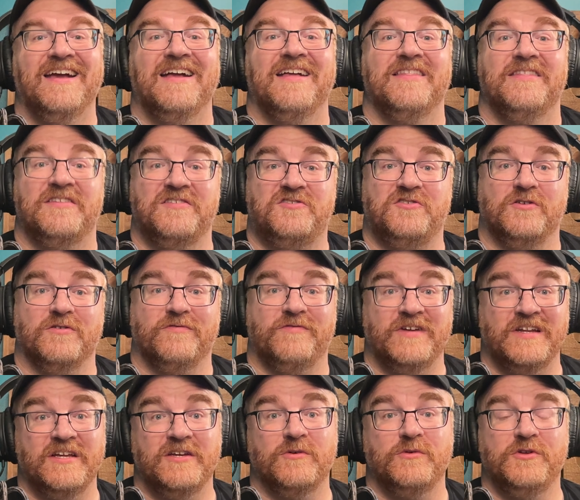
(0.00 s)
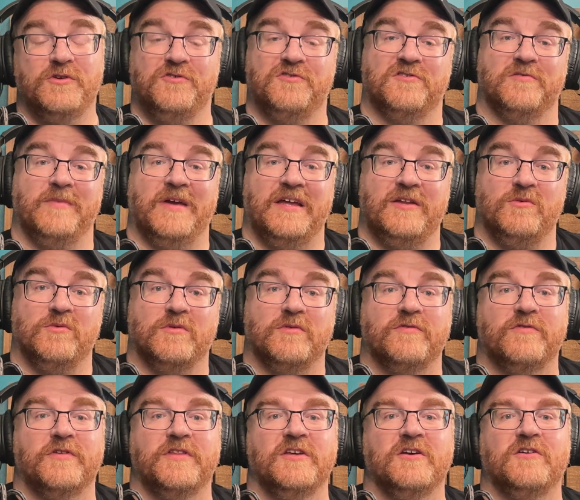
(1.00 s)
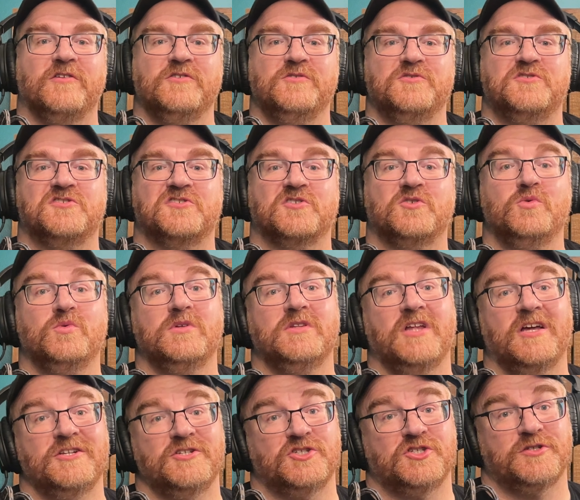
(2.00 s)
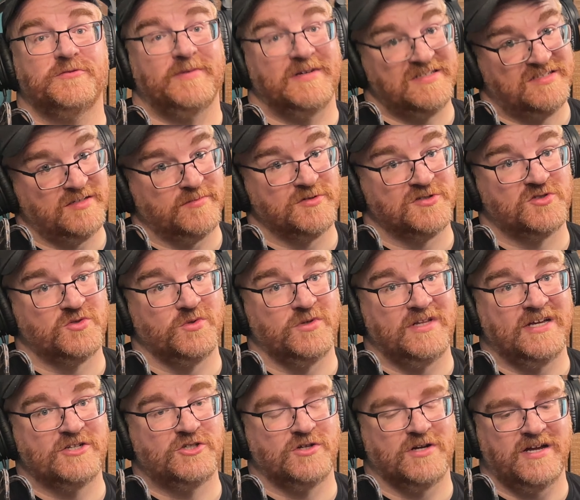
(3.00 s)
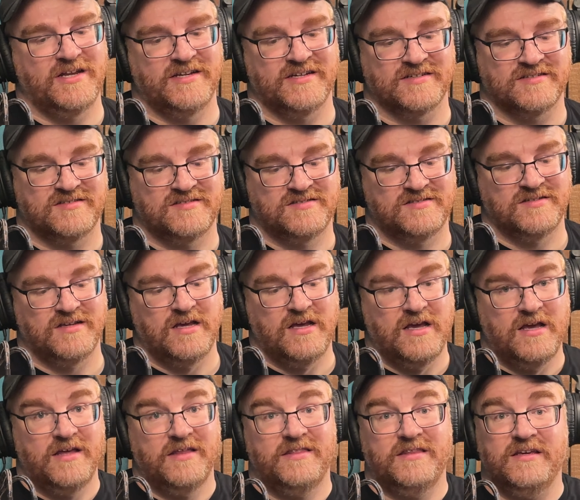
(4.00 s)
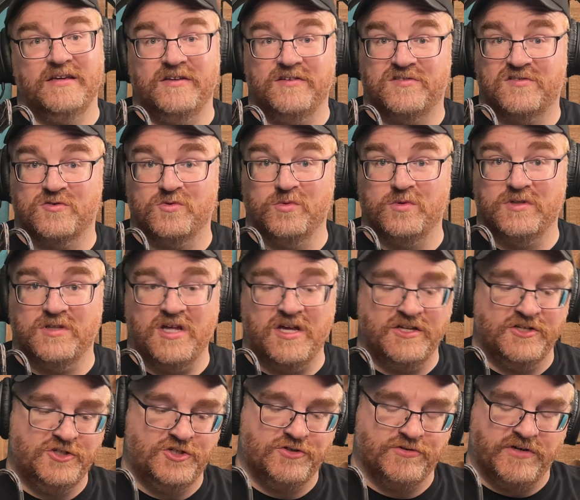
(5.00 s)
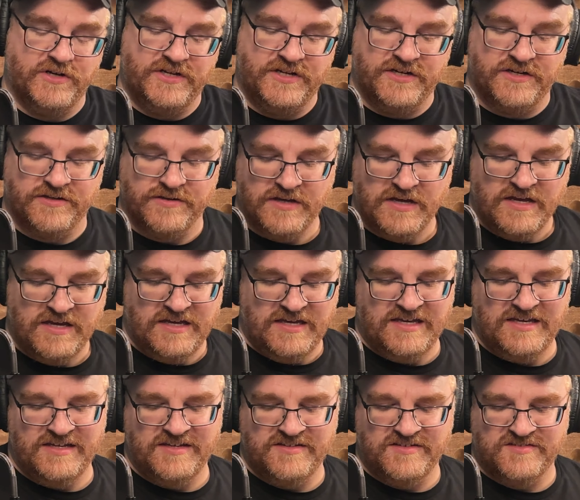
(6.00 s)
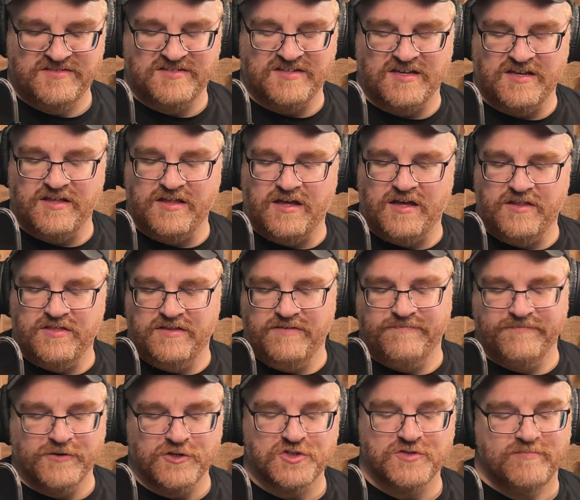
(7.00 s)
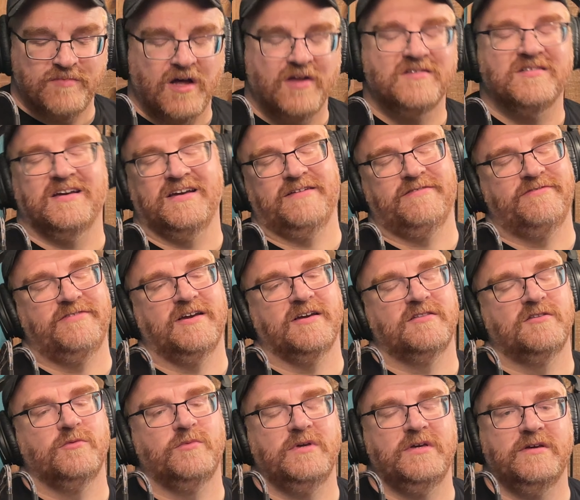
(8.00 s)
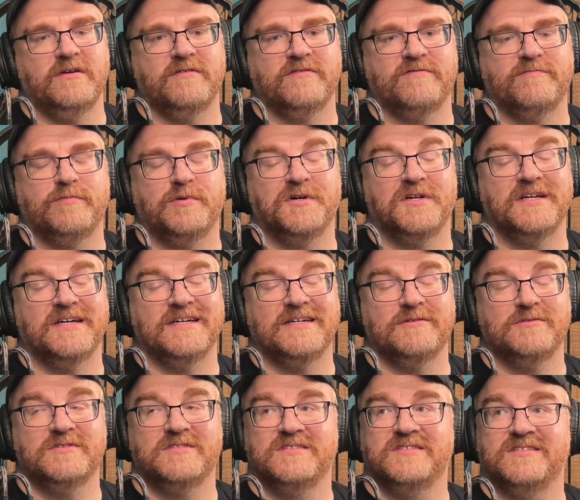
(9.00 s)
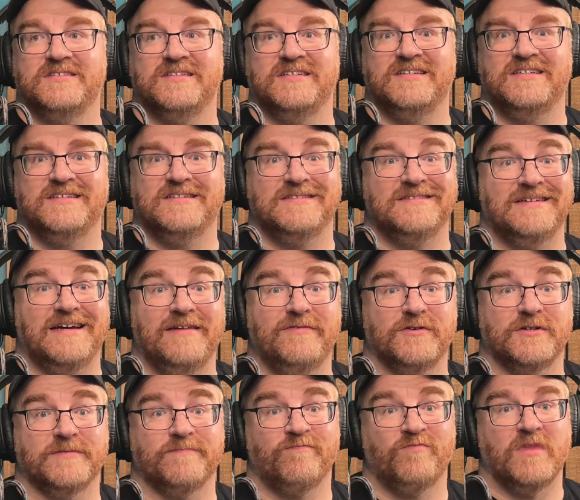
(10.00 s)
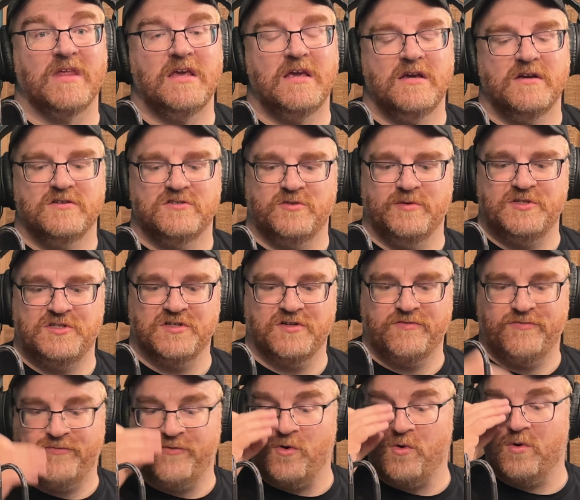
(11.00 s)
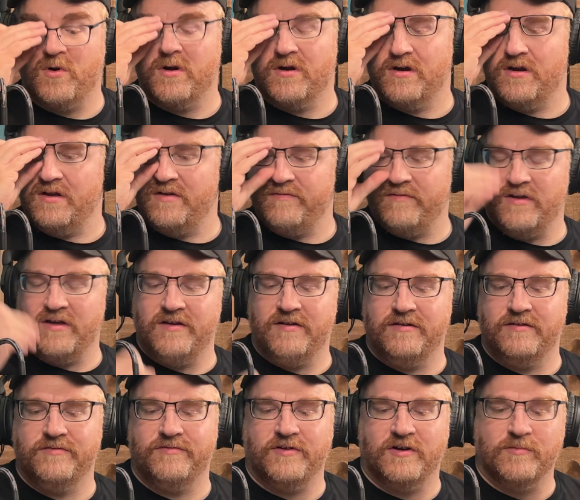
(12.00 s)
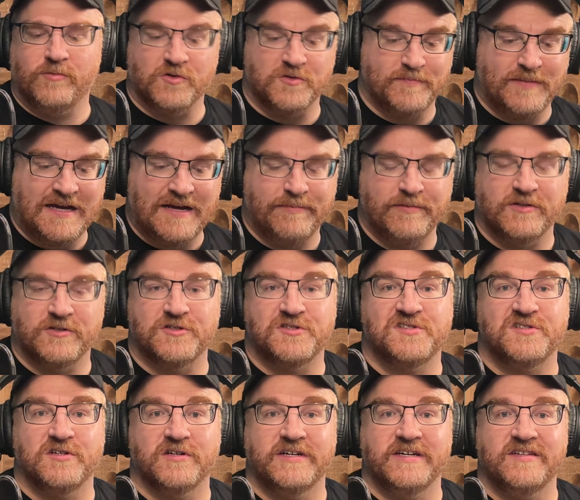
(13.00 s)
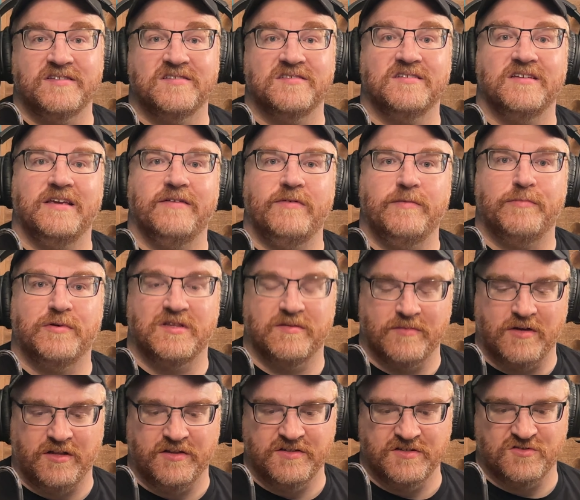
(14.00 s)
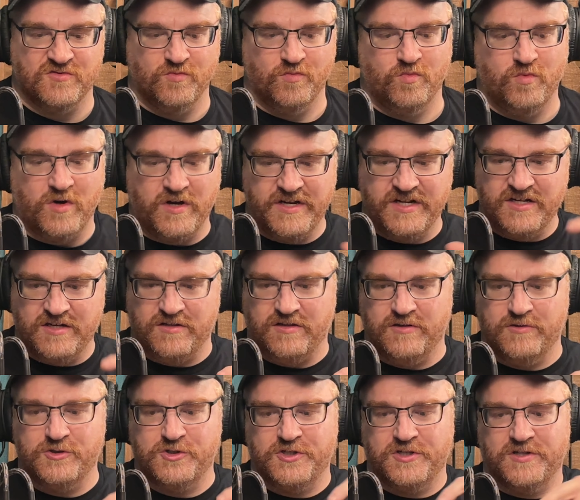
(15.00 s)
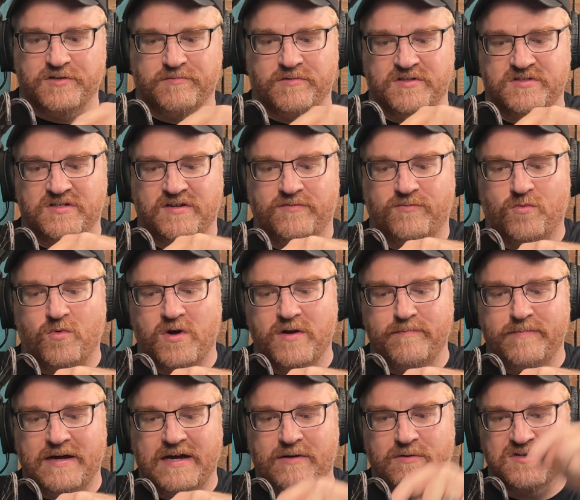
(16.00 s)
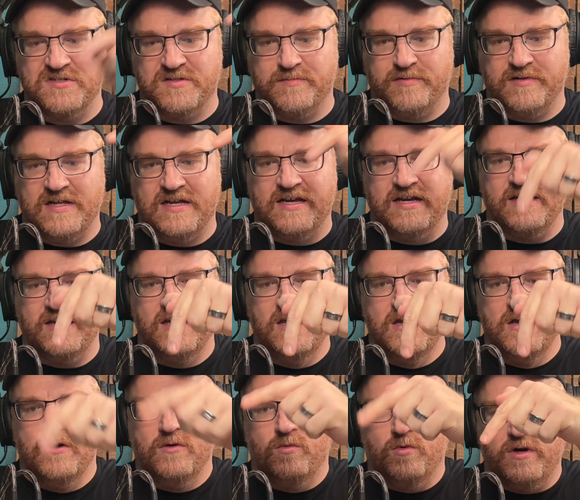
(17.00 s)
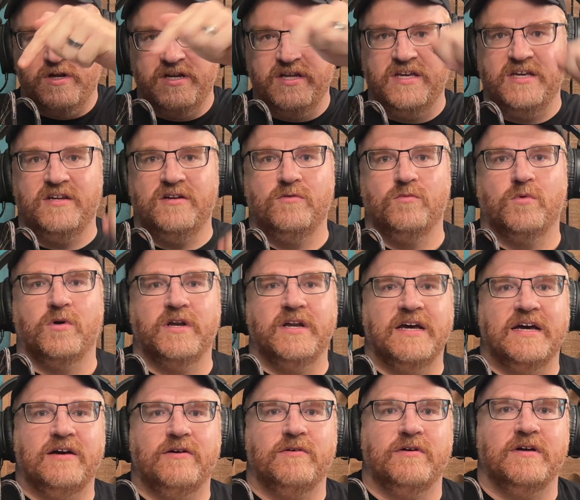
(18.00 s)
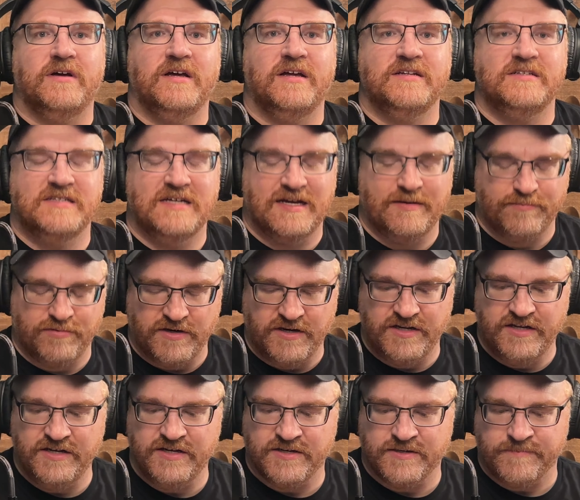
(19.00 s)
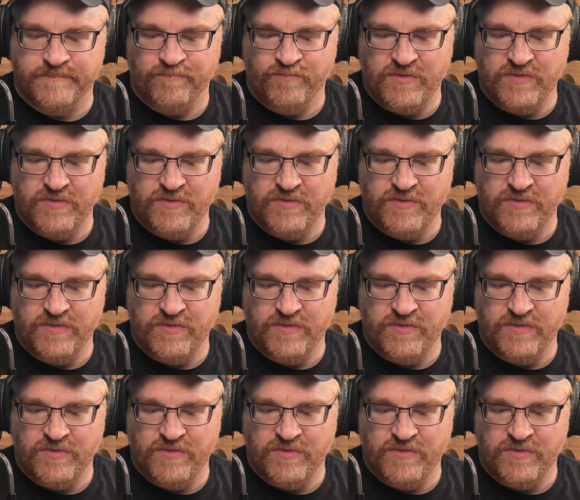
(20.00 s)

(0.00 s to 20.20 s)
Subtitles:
This is your video user manual for the all-new School Lunch by Summer School Electronics. The School Lunch right here is the first multi-effect that we have put out ever. So we took 4 of our most popular circuits and we put them all in this one enclosure that runs off one power supply, one in and one out on top right here,